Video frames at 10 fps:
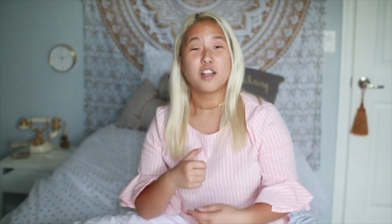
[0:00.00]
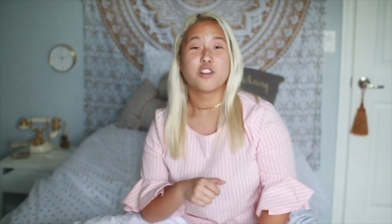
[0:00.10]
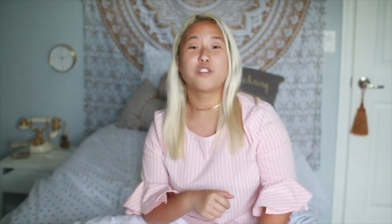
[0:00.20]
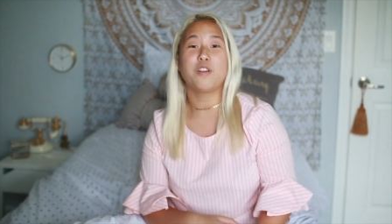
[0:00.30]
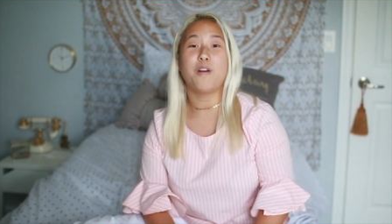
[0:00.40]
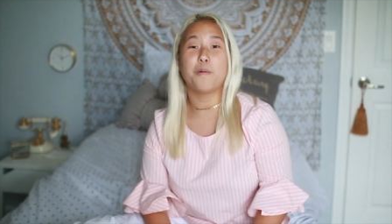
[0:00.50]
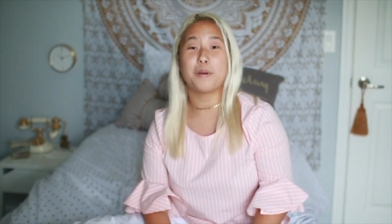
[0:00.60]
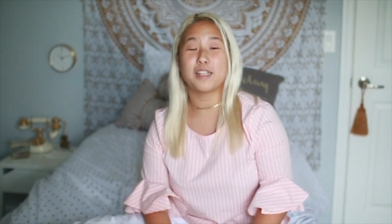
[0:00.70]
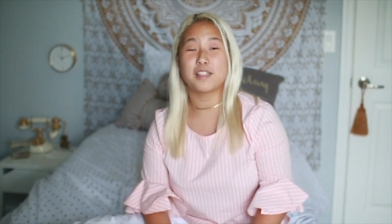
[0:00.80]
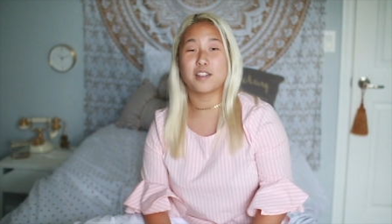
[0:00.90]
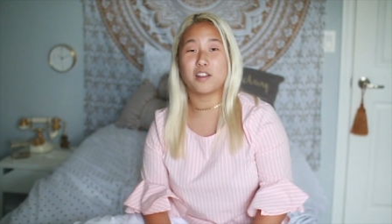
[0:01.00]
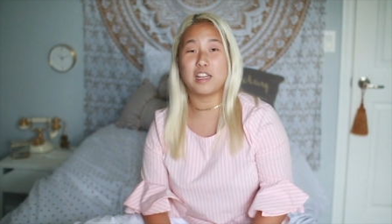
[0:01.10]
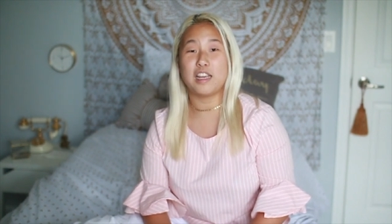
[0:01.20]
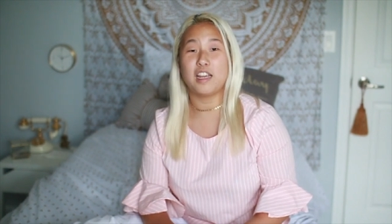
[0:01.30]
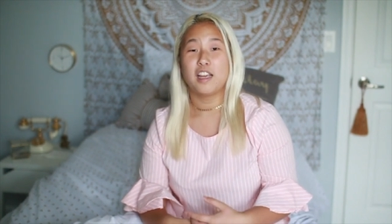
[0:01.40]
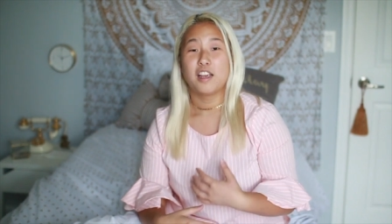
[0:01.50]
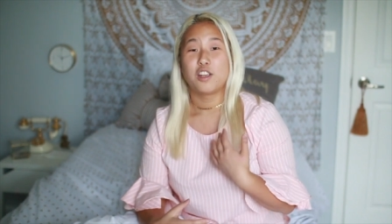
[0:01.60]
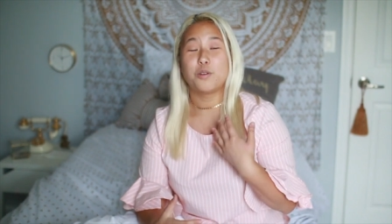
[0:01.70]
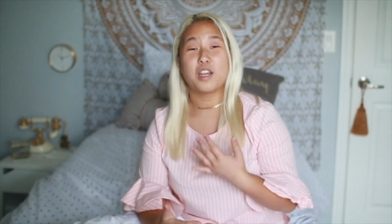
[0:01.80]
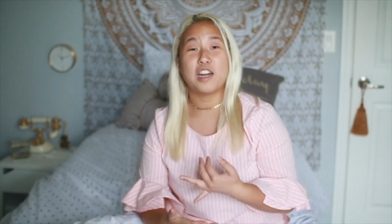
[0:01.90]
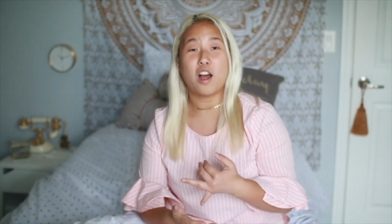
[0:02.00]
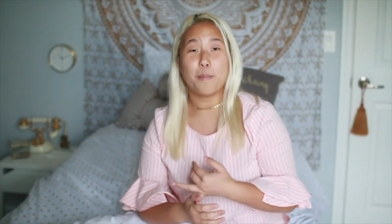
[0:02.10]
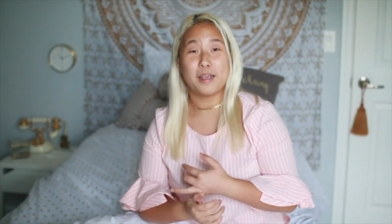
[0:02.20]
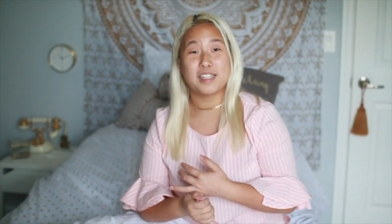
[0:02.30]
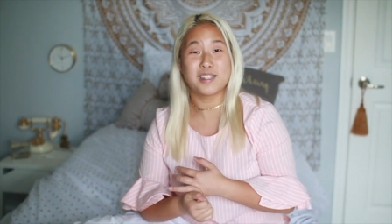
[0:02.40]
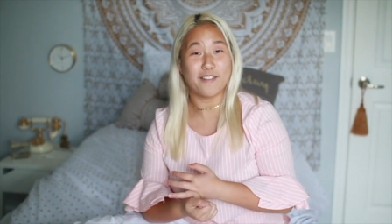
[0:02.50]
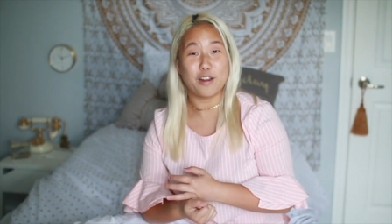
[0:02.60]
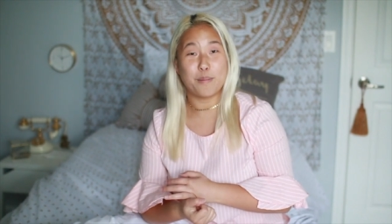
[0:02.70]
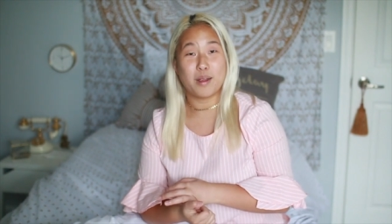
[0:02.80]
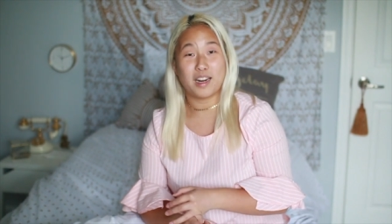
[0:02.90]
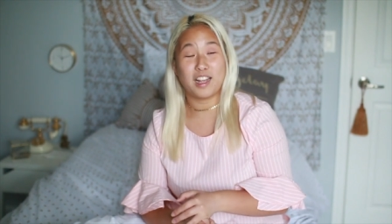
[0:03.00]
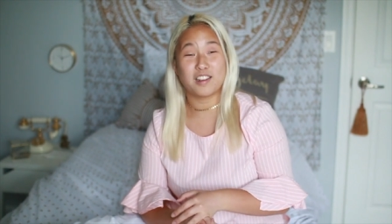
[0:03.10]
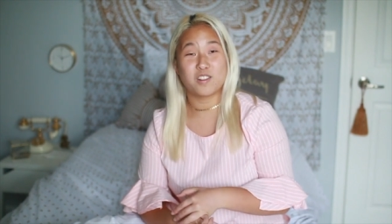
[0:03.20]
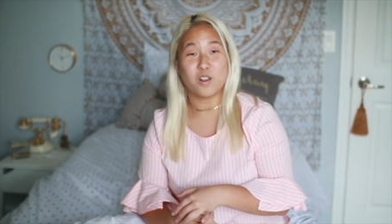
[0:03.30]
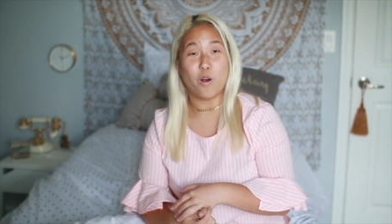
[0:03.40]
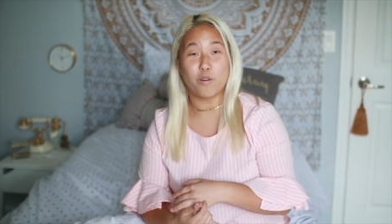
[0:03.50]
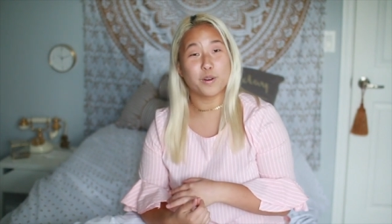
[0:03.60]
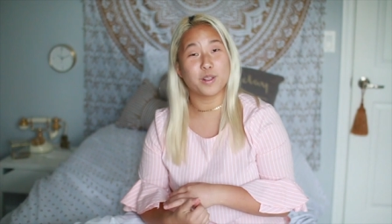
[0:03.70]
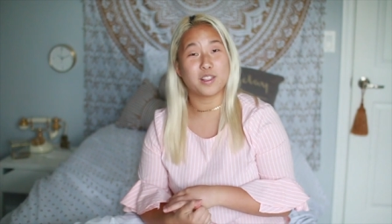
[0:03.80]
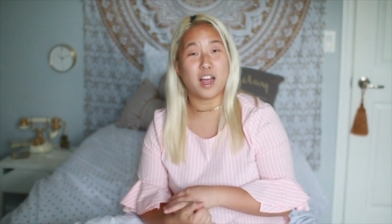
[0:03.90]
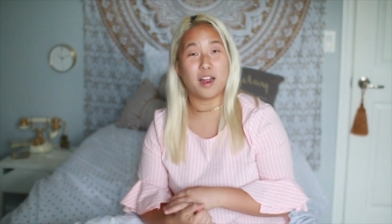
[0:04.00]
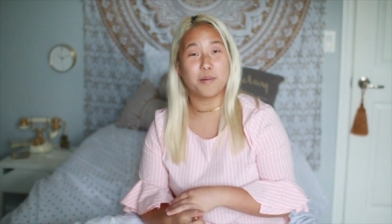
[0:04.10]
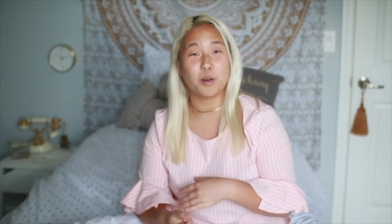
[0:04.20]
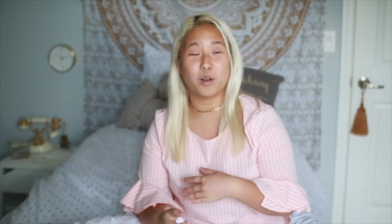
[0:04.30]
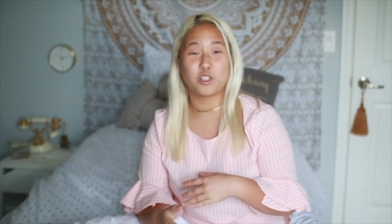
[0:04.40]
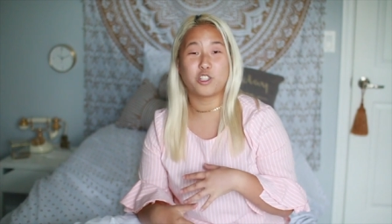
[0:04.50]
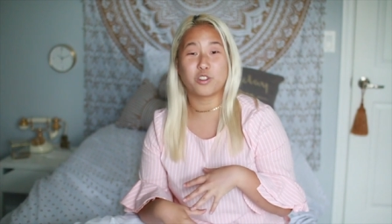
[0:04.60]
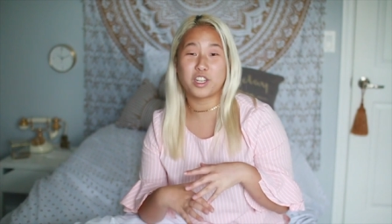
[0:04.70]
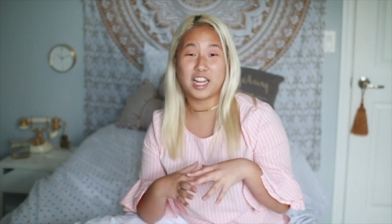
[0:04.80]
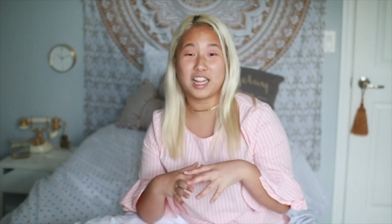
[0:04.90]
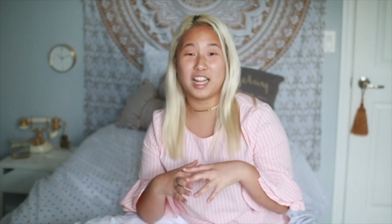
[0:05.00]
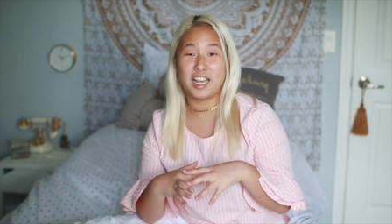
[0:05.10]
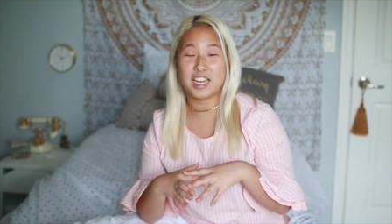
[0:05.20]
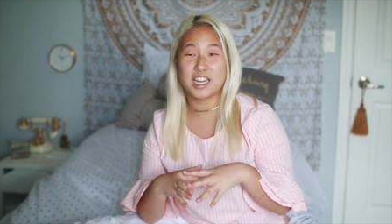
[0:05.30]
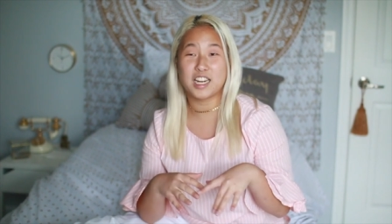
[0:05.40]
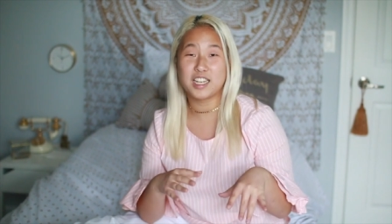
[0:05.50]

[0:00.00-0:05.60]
So basically you cannot be seven minutes over the time or else you'll get like